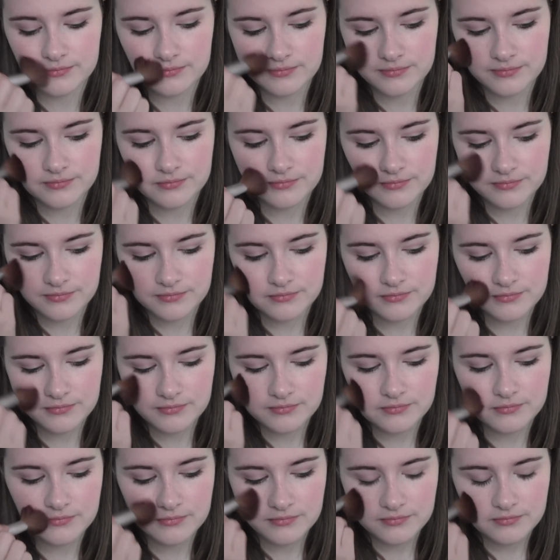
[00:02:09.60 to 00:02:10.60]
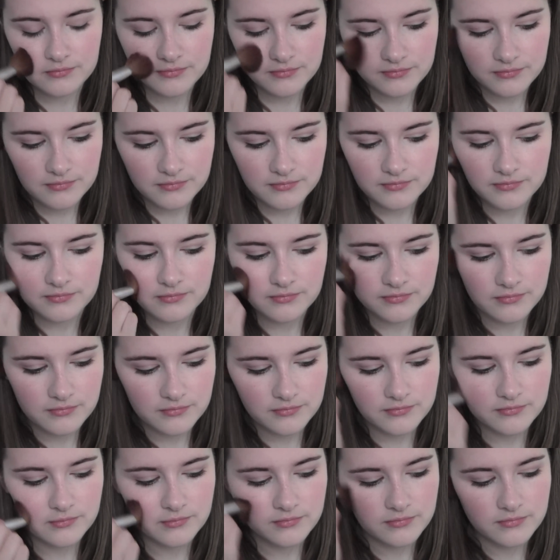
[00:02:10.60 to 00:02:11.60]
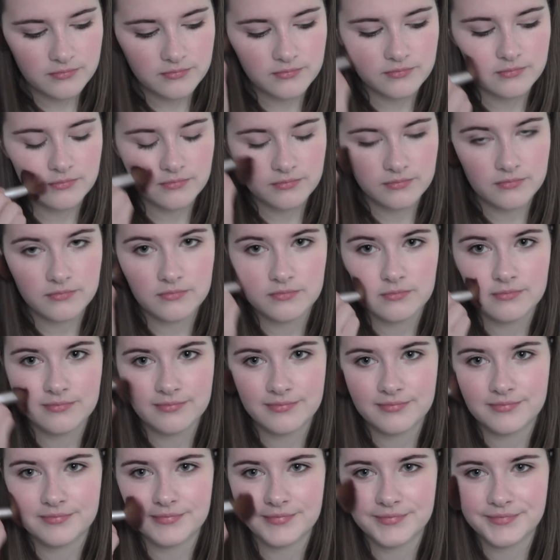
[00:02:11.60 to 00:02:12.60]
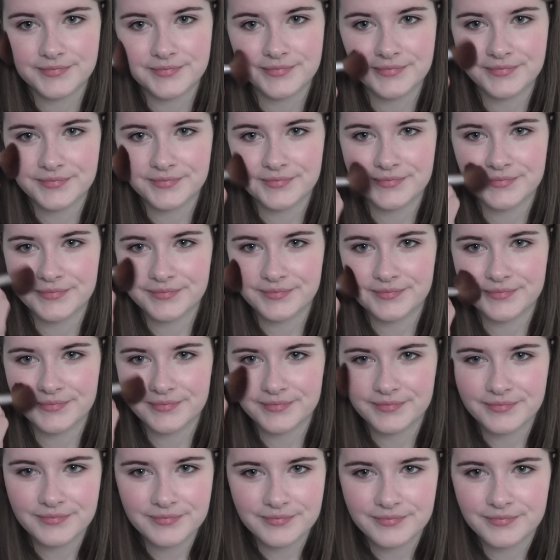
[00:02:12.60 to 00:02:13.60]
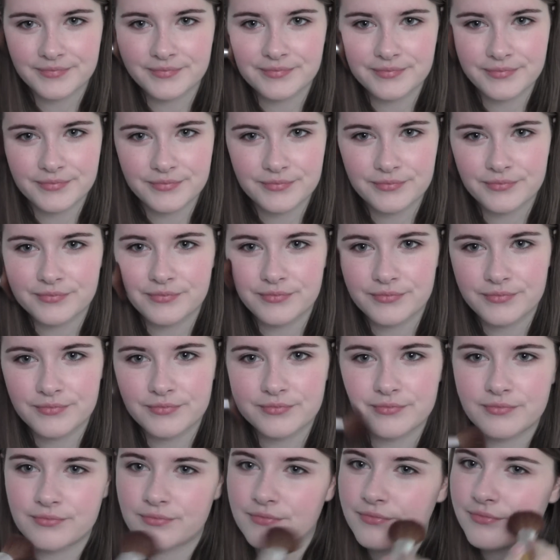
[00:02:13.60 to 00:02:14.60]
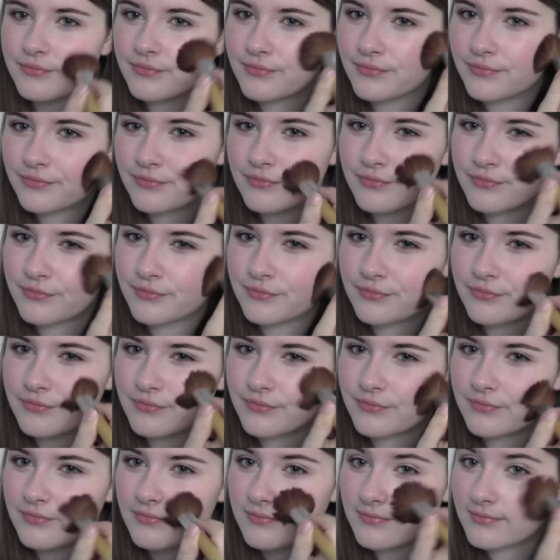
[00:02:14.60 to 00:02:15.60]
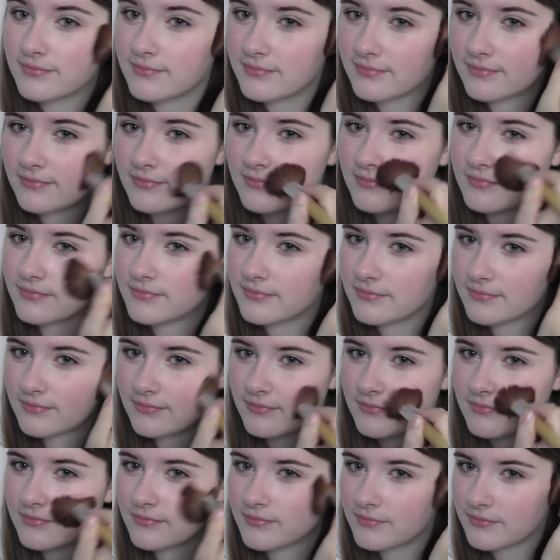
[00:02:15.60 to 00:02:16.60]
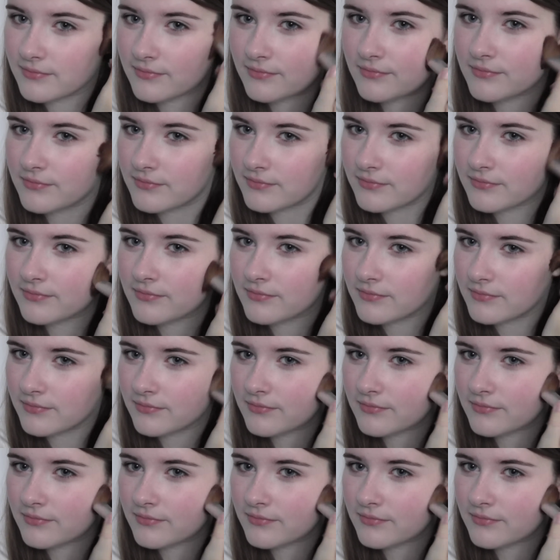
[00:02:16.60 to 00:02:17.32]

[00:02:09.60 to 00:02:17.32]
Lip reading: (silence)